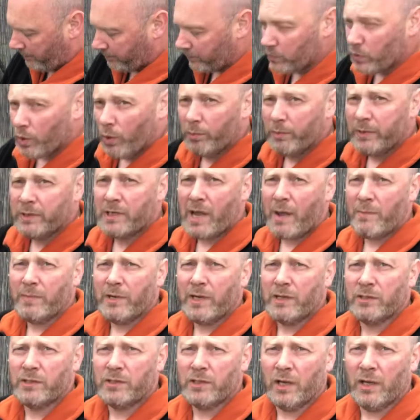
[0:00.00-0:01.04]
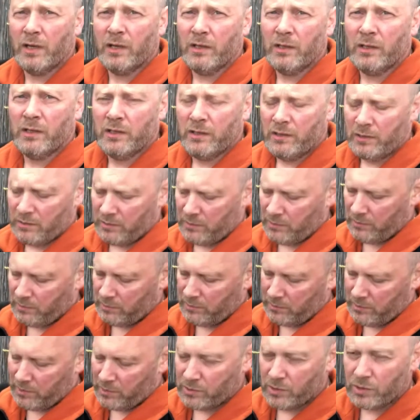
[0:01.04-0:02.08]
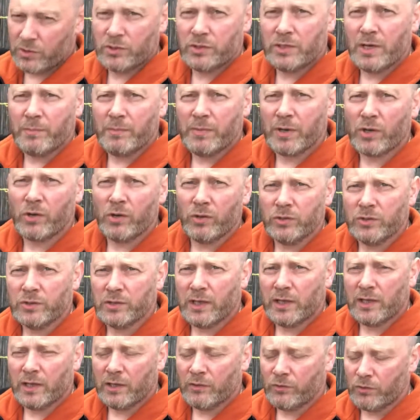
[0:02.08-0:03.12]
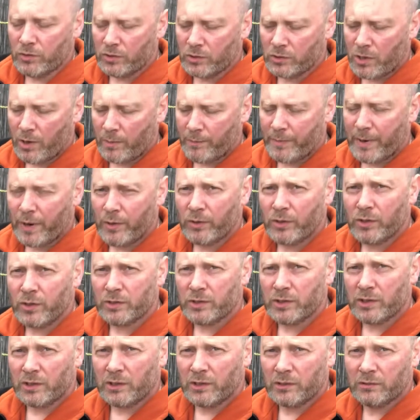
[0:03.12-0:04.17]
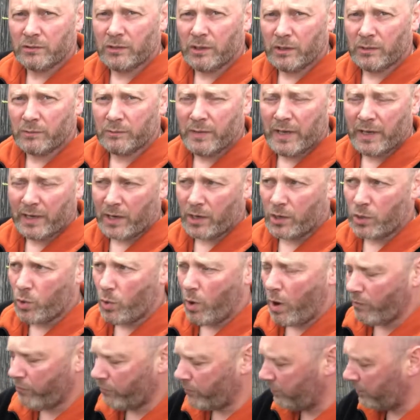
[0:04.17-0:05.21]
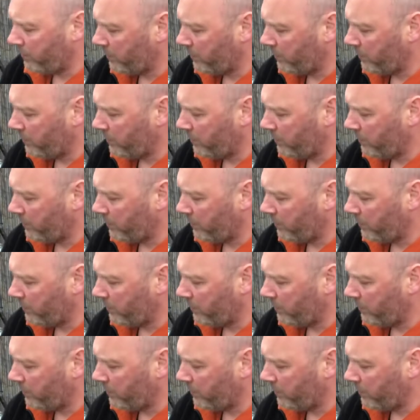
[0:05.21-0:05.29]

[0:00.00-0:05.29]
Don't be tempted to just dip the cuttings into the rooting compound, because it'll make it go off.